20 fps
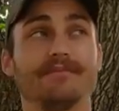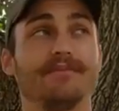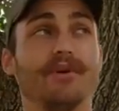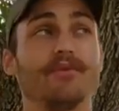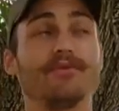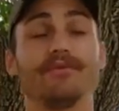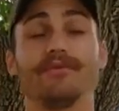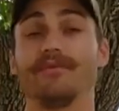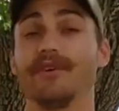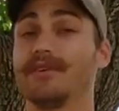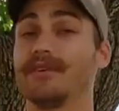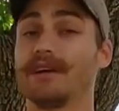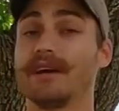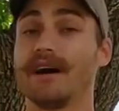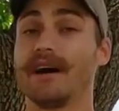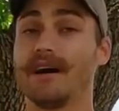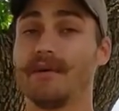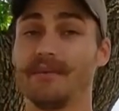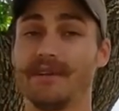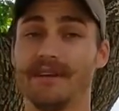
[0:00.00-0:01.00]
both very
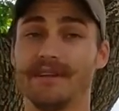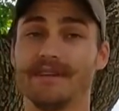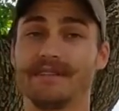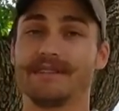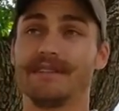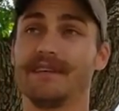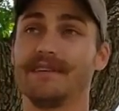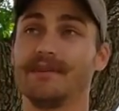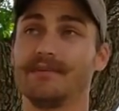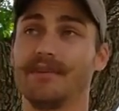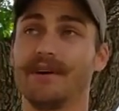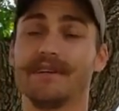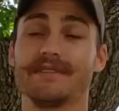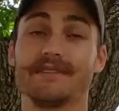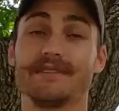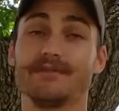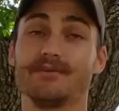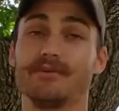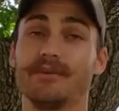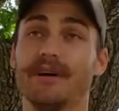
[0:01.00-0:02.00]
common in the state of
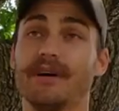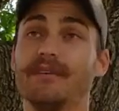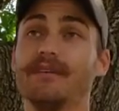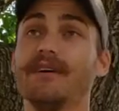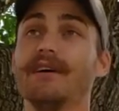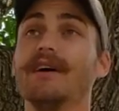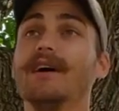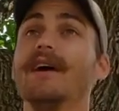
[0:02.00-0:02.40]
Nebraska as well.